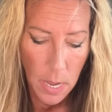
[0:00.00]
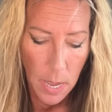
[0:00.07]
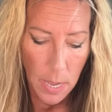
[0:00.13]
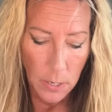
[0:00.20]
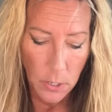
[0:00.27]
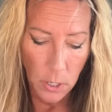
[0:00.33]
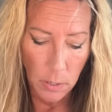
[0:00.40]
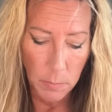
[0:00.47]

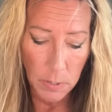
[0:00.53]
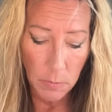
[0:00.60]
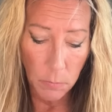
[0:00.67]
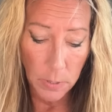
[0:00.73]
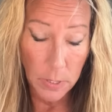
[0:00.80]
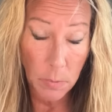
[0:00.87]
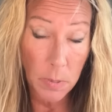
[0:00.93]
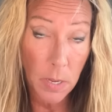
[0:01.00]
in terms of
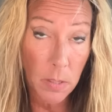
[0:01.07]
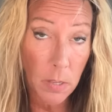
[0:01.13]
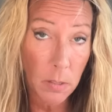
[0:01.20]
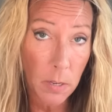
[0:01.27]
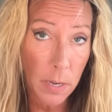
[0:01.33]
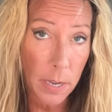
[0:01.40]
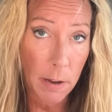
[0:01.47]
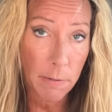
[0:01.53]
what to be on the
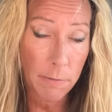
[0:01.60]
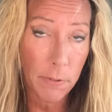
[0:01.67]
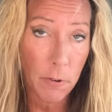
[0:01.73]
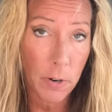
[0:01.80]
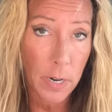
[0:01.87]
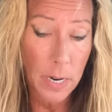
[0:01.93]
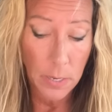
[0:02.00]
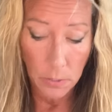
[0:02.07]
lookout
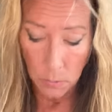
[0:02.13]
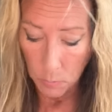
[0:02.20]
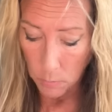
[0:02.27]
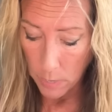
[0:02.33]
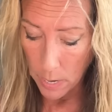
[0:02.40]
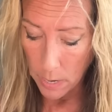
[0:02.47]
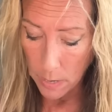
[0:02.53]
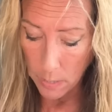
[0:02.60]
for, as
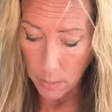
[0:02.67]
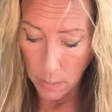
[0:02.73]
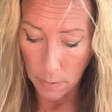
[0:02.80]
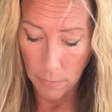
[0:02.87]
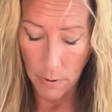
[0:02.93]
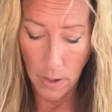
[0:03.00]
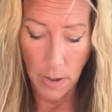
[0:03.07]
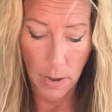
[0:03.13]
well
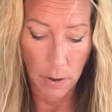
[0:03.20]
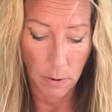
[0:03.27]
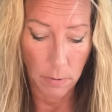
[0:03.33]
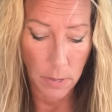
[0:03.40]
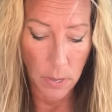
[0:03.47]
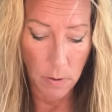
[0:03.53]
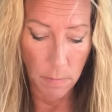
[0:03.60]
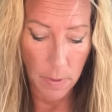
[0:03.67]
of how
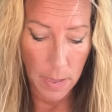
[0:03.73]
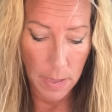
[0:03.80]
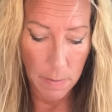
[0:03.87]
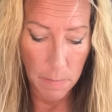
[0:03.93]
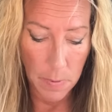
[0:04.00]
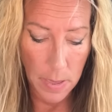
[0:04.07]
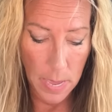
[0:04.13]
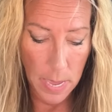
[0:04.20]
you may
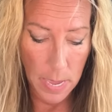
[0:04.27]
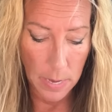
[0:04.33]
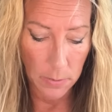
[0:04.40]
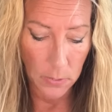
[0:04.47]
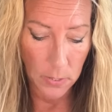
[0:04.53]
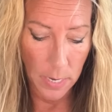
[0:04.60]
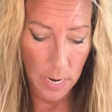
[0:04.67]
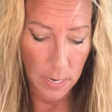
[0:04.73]
be
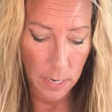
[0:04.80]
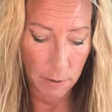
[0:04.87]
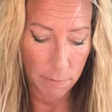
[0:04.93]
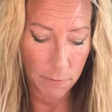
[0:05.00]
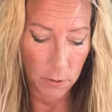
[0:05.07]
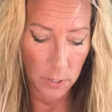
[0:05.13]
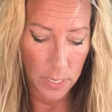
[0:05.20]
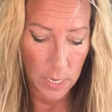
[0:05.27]
standing
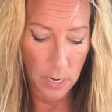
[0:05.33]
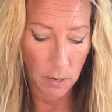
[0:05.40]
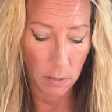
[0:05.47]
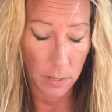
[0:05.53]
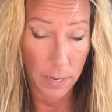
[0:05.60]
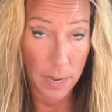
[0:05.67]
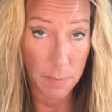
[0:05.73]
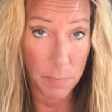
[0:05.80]
fully in your
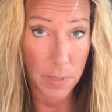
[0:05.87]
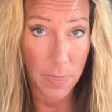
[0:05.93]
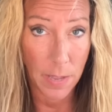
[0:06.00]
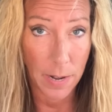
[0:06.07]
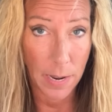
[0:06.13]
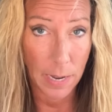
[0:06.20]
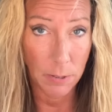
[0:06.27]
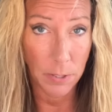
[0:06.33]
light, but
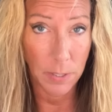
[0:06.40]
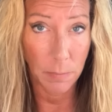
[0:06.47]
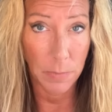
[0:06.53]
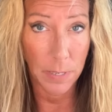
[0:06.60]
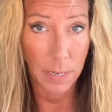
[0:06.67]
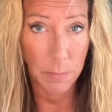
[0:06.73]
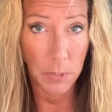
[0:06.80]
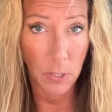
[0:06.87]
then how
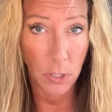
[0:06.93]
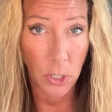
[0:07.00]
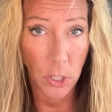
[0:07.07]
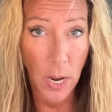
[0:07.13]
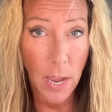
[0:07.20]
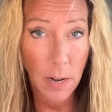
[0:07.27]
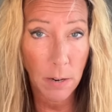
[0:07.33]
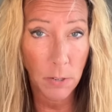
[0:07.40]
sometimes our
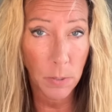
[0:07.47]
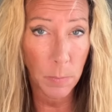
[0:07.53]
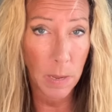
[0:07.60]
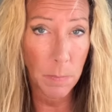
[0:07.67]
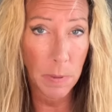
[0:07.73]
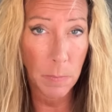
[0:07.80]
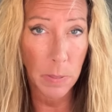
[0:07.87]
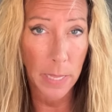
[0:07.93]
shadows
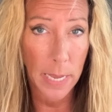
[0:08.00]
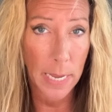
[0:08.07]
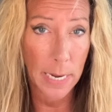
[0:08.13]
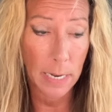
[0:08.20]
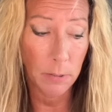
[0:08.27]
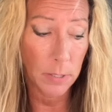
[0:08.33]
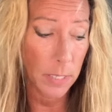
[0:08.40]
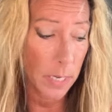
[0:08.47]
might be playing
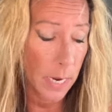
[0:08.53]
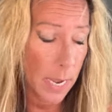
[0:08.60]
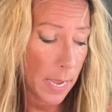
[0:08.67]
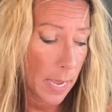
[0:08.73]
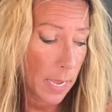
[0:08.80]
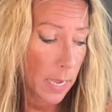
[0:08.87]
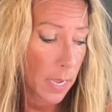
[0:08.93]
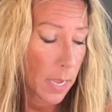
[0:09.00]
out
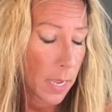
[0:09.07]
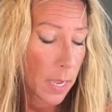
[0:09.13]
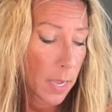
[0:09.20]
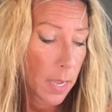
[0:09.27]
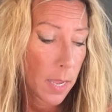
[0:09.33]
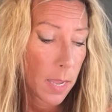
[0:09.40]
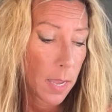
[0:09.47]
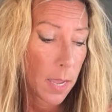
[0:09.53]
today.
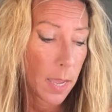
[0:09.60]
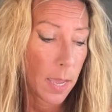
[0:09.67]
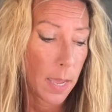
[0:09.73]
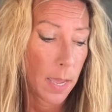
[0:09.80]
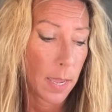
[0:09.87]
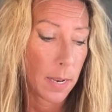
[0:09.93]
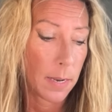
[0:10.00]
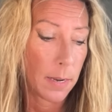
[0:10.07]

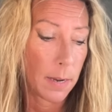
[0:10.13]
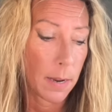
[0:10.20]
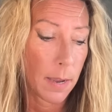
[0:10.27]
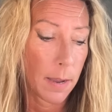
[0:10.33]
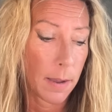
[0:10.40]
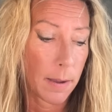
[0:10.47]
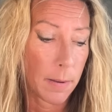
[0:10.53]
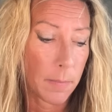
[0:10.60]
And
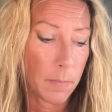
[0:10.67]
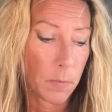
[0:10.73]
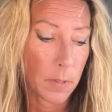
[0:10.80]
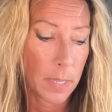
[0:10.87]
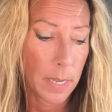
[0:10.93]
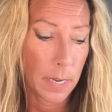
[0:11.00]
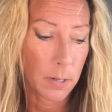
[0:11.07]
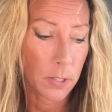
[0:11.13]
when
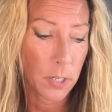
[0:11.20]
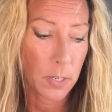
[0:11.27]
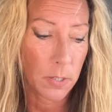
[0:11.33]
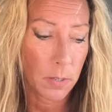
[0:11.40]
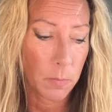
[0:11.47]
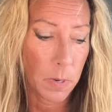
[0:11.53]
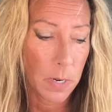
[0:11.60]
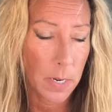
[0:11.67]
the energies
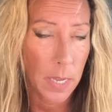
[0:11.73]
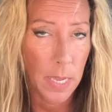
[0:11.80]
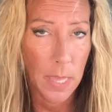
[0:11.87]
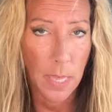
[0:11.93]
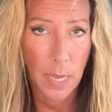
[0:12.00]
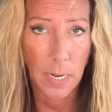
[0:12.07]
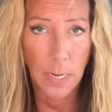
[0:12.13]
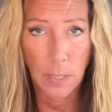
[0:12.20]
are wonky,
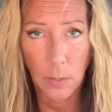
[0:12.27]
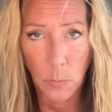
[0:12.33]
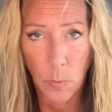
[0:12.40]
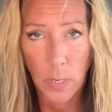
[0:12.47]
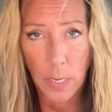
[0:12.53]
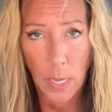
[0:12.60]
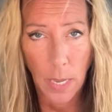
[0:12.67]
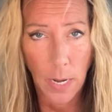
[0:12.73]
that is
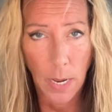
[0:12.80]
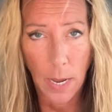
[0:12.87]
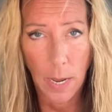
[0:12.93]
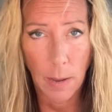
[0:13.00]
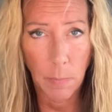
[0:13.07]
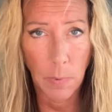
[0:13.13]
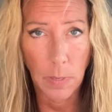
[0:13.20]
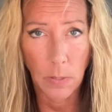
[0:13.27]
what can
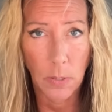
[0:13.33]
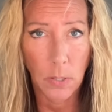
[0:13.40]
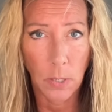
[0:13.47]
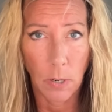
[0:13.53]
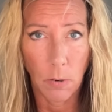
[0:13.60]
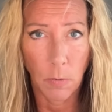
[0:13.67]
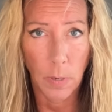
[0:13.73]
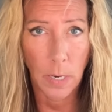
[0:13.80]
happen.
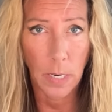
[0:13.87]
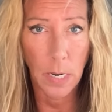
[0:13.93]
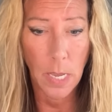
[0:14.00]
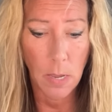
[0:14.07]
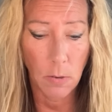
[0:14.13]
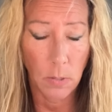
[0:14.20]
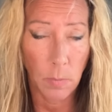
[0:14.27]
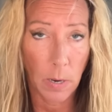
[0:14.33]
So we're going to
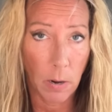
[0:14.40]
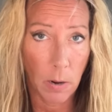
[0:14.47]
use my